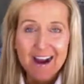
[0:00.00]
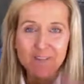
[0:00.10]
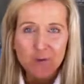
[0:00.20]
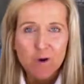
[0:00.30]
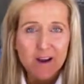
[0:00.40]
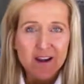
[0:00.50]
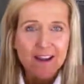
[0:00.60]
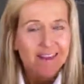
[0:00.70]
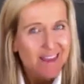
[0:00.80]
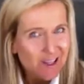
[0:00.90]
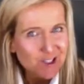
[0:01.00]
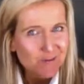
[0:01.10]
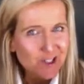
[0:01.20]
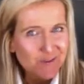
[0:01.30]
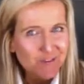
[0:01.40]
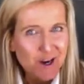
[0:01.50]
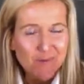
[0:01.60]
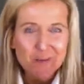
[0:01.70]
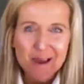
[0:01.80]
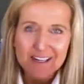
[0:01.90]
everyone, thanks so much for
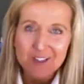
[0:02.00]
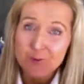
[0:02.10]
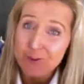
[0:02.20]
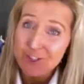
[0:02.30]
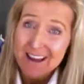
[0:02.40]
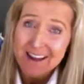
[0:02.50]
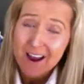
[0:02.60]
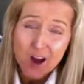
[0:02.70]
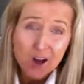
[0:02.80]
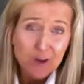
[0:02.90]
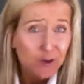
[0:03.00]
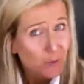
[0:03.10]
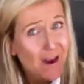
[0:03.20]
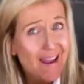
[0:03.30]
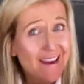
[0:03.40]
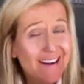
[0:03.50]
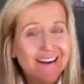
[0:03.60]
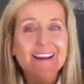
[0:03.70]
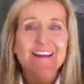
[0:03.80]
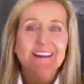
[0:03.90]
coming back to Jen on Trend.
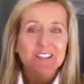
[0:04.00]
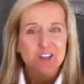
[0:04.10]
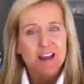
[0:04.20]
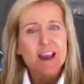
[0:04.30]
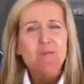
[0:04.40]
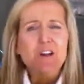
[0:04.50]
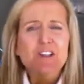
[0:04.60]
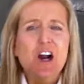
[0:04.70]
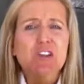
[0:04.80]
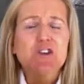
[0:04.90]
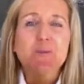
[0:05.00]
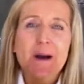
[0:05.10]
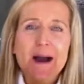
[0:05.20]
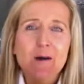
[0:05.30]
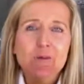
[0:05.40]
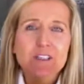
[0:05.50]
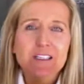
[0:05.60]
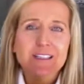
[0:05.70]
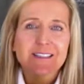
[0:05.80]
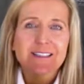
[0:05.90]
Today I want to talk to you about
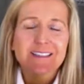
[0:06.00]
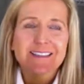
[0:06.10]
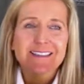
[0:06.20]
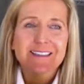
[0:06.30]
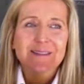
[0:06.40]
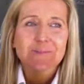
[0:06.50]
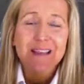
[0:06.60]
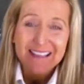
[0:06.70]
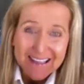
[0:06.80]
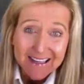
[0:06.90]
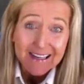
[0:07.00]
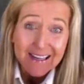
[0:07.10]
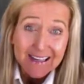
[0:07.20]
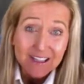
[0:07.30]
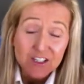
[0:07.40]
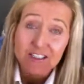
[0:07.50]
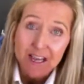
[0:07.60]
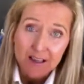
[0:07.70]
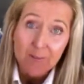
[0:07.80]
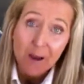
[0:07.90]
beginning to
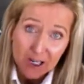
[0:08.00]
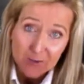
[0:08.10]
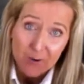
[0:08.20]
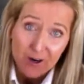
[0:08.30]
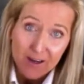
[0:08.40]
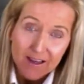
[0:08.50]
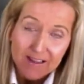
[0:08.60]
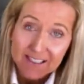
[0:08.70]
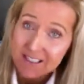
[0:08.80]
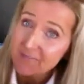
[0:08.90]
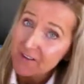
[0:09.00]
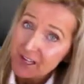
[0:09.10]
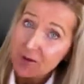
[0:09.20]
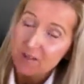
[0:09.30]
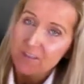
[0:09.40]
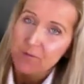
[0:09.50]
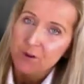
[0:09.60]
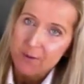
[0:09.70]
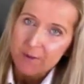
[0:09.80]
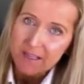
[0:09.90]
sell on Poshmark. This video is for
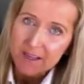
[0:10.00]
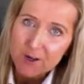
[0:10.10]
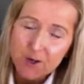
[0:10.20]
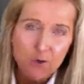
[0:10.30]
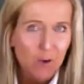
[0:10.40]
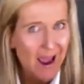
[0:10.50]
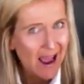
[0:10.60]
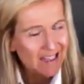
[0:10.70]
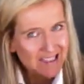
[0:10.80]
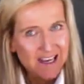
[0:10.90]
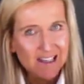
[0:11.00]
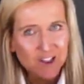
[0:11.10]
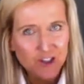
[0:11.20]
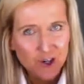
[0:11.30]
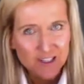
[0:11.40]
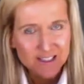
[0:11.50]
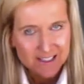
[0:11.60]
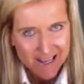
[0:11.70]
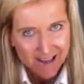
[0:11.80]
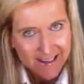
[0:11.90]
the beginner who has not started
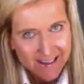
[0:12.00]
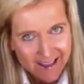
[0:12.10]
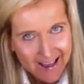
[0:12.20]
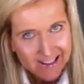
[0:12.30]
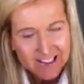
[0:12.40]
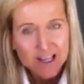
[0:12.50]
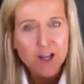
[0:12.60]
selling yet.